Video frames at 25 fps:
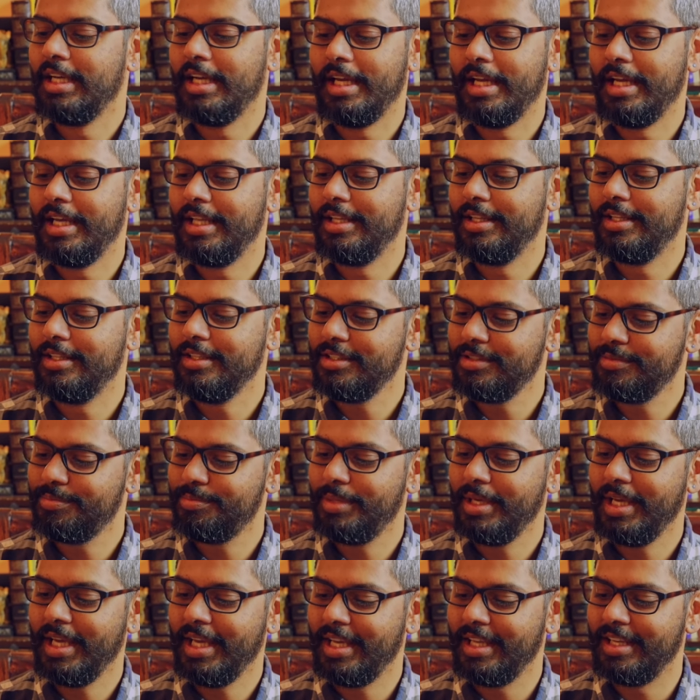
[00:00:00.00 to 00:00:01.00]
and this
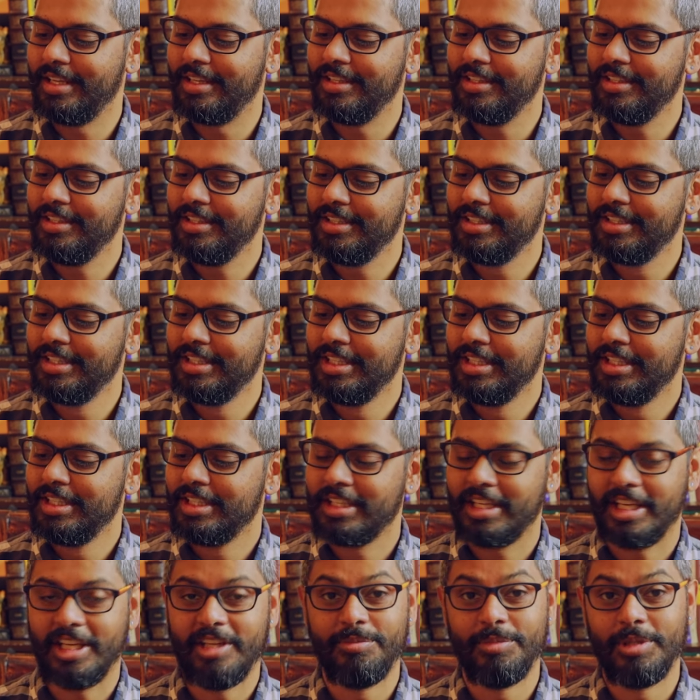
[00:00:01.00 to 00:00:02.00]
pen
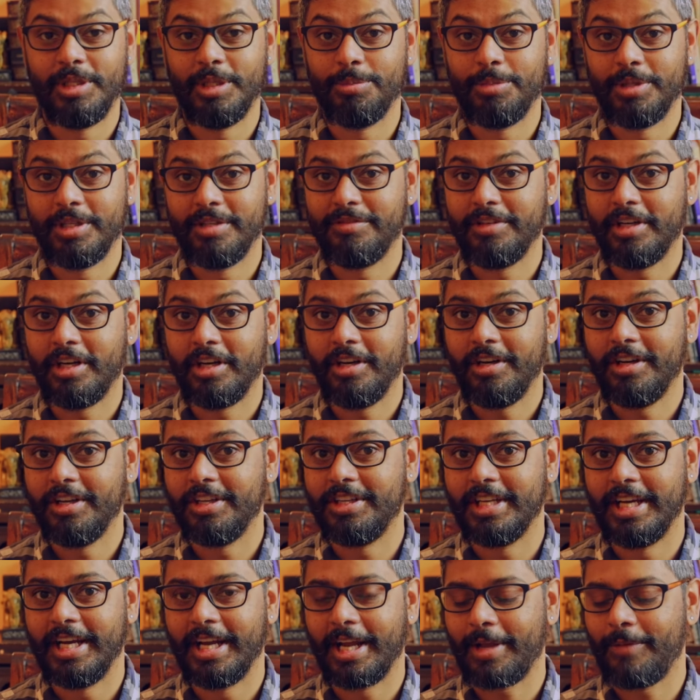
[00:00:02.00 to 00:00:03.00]
gave me a bit of a heart
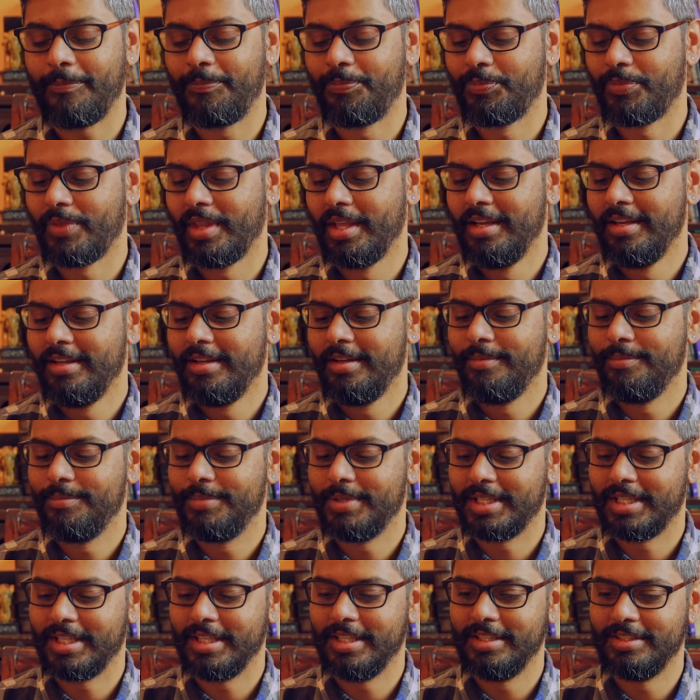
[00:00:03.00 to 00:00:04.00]
attack
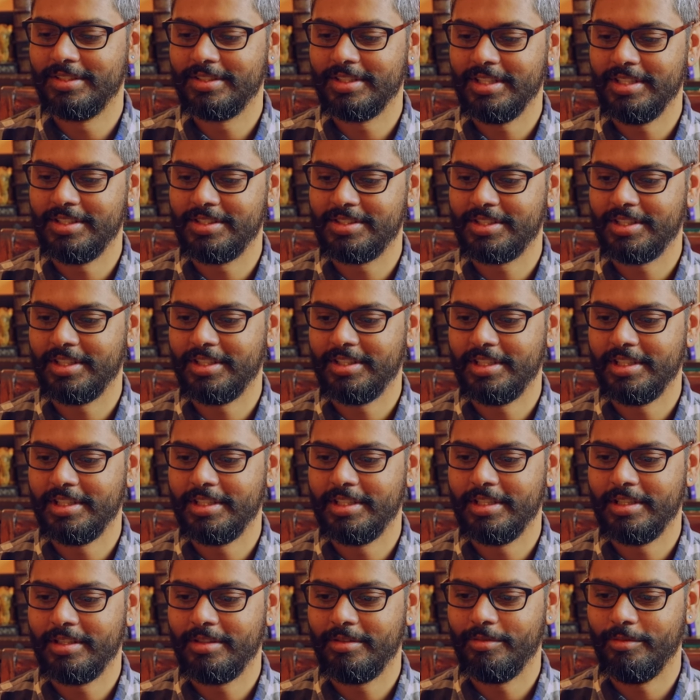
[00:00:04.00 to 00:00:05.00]
because it
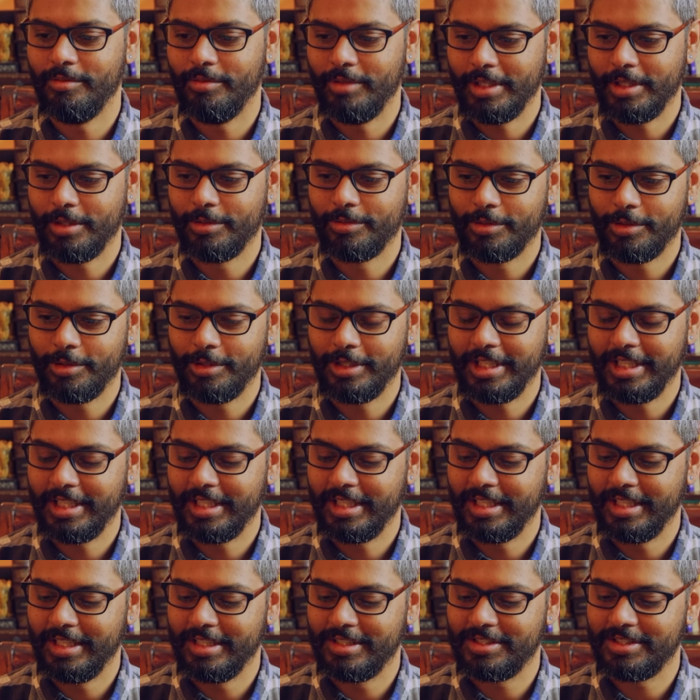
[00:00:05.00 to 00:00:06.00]
started
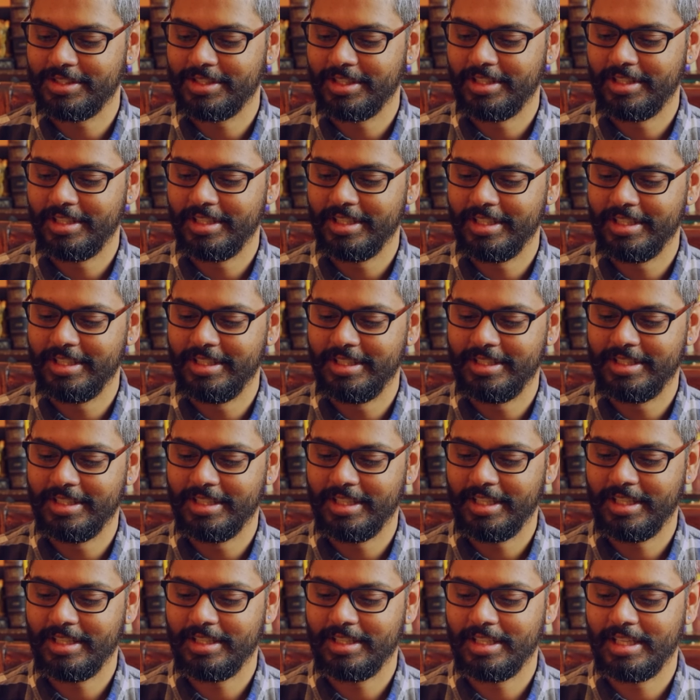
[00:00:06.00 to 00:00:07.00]
railroading, it
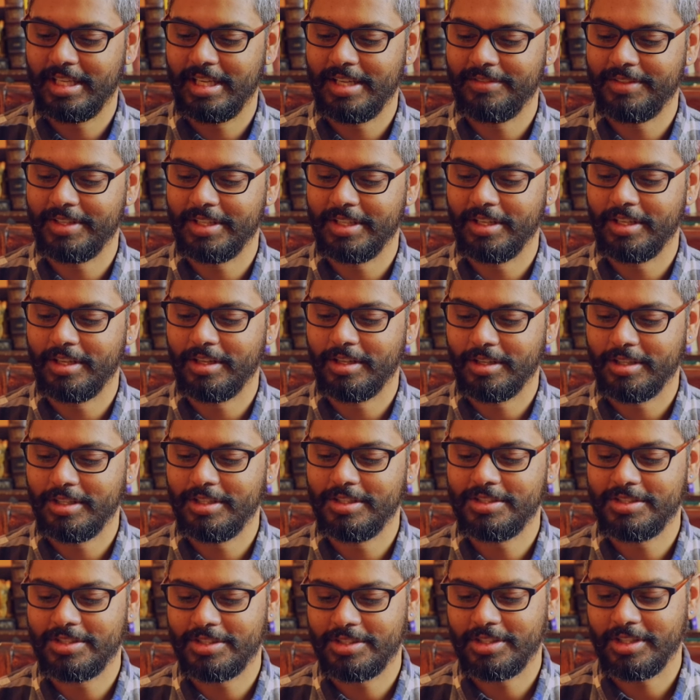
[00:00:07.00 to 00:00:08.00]
started having
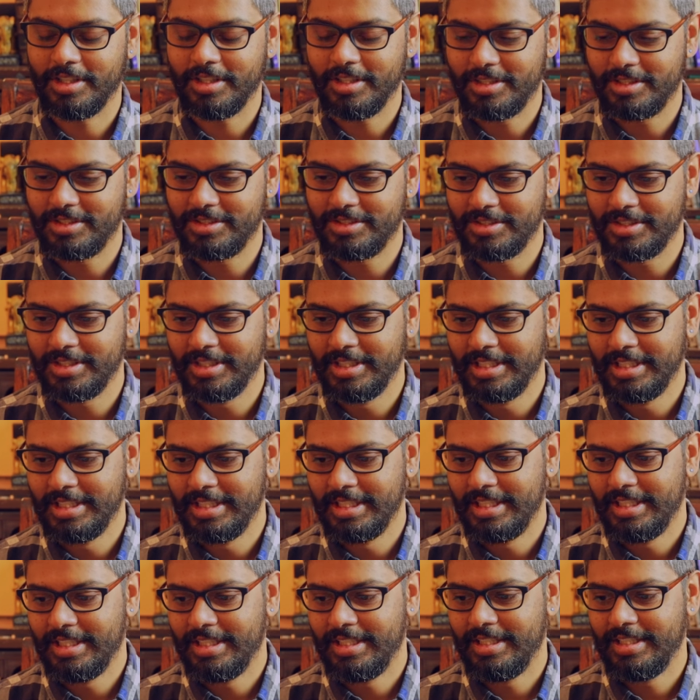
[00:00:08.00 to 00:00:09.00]
hard starts,
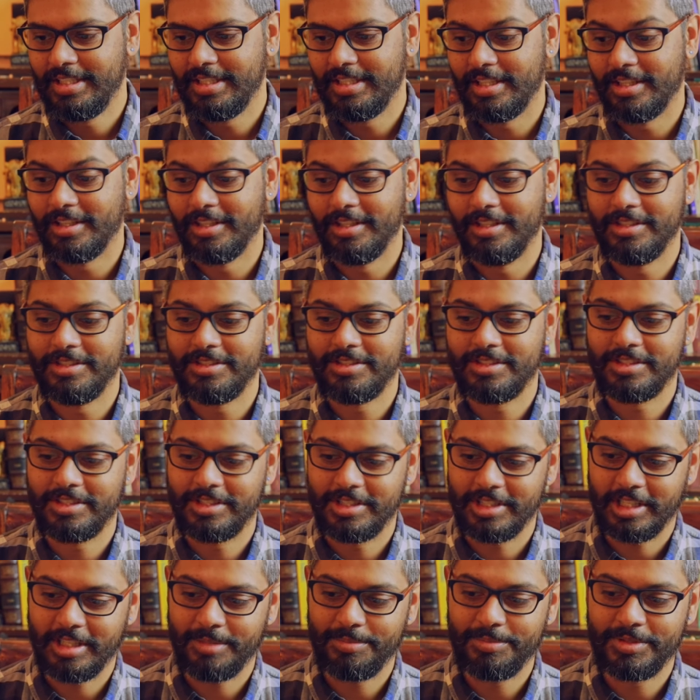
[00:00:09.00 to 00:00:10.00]
hard
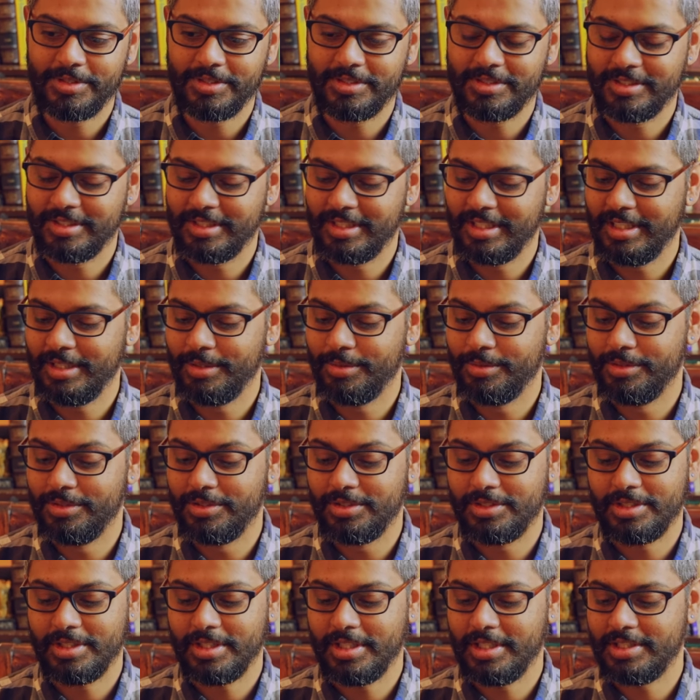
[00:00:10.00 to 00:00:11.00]
stops. It
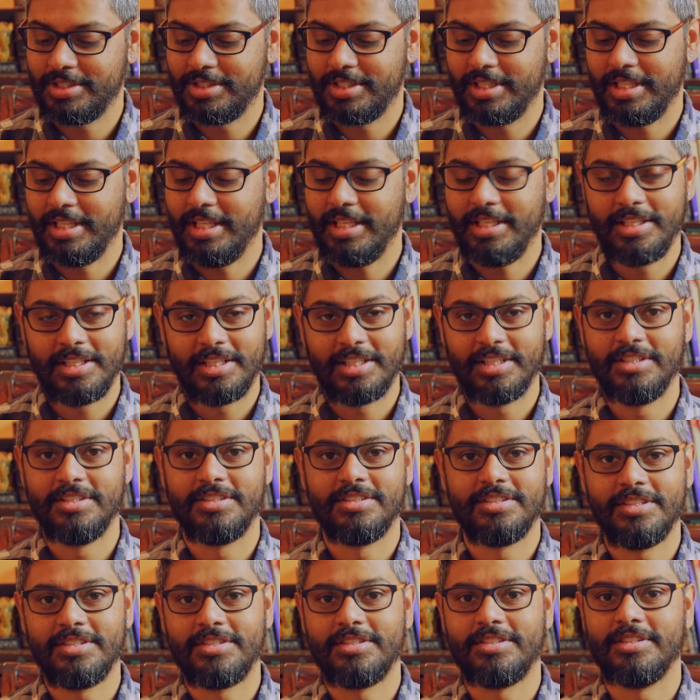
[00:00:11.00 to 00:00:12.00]
was just
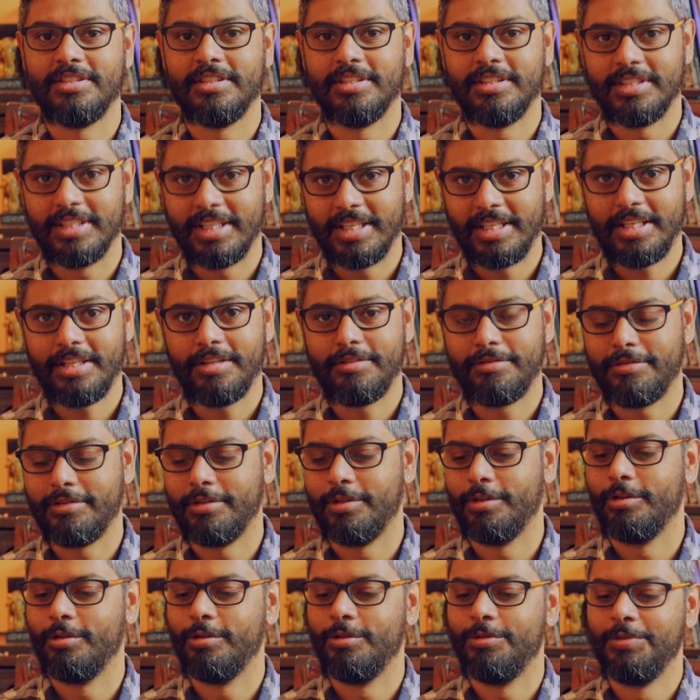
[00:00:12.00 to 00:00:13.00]
inconsistent ink
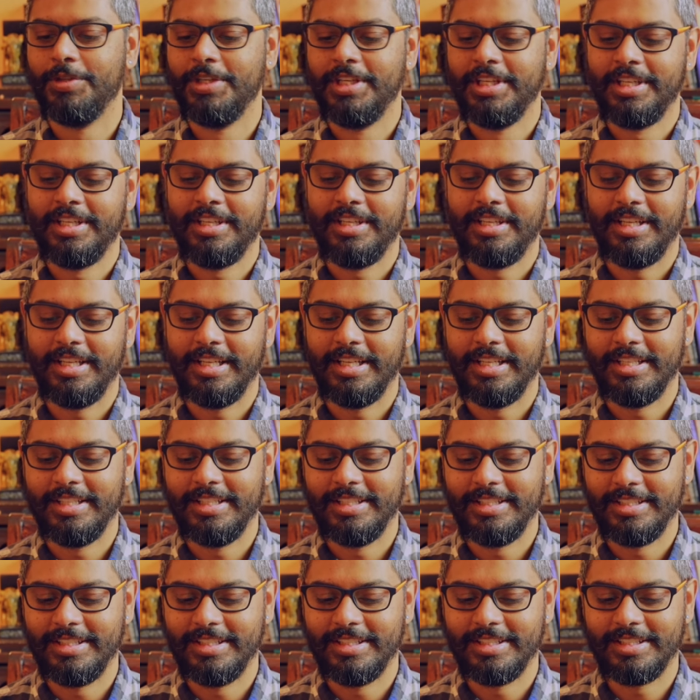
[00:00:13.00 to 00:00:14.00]
flow,
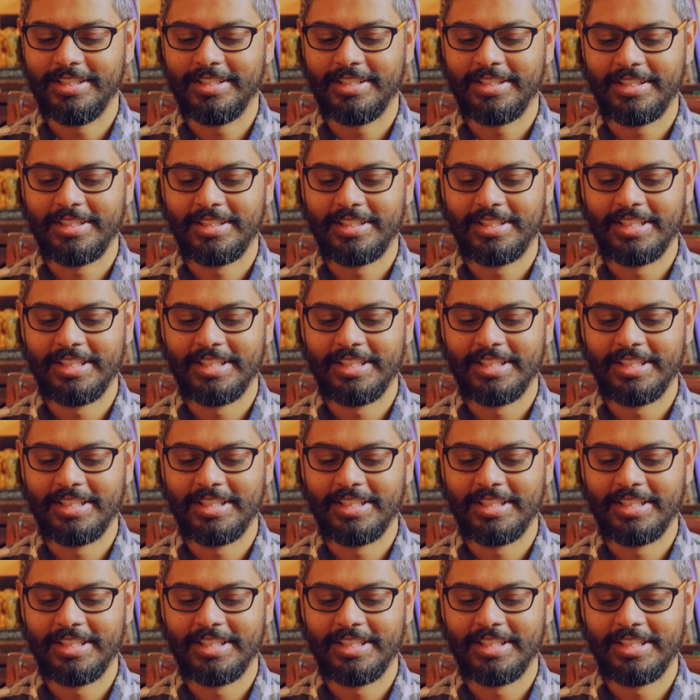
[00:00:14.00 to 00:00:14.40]
and